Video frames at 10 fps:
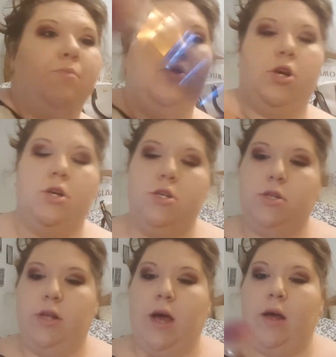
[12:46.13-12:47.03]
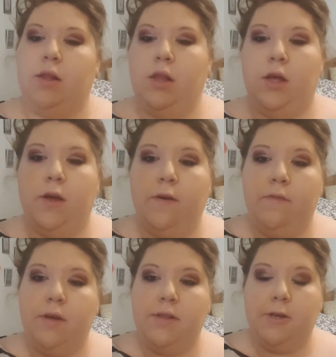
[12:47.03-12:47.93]
brush that I
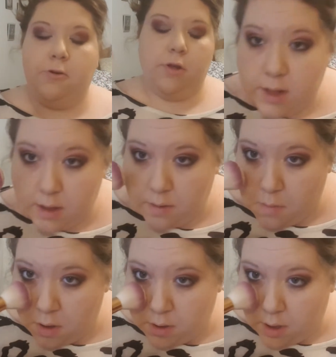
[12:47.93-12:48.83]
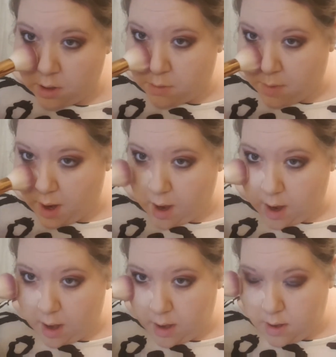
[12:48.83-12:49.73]
love dearly. It's mostly under my
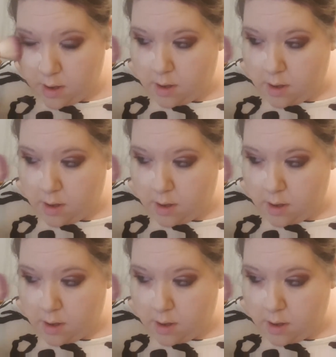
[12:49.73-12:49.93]
eye.